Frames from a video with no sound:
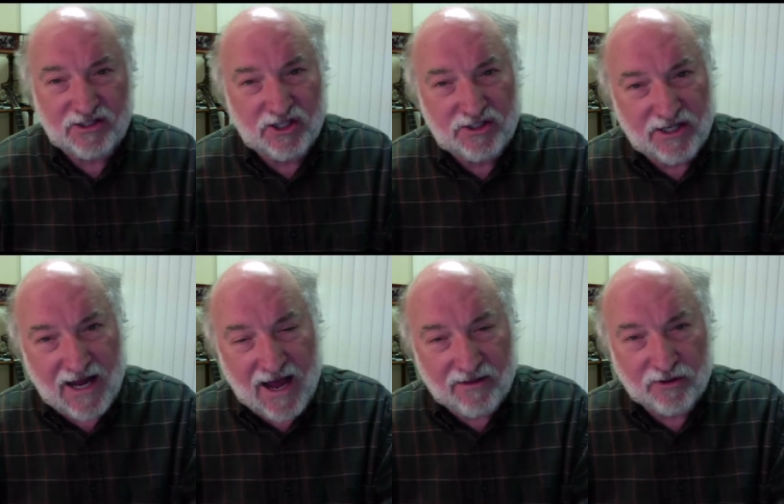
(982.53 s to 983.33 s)
just an
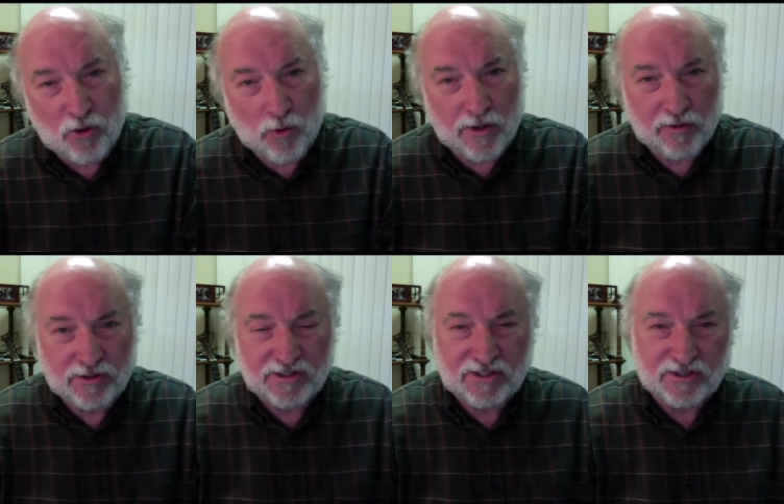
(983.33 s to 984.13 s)
allegory or
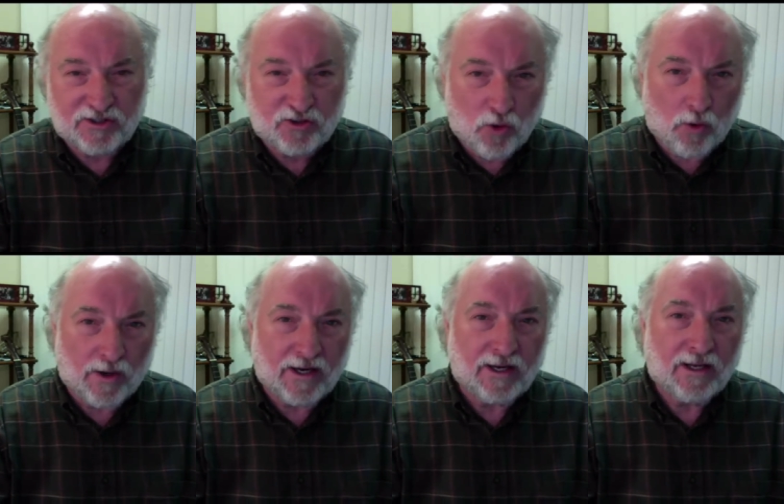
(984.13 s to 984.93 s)
just a
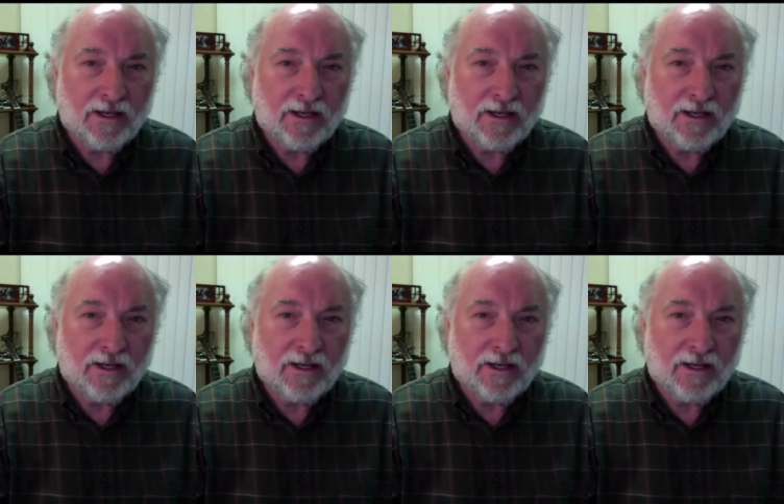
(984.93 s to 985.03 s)
story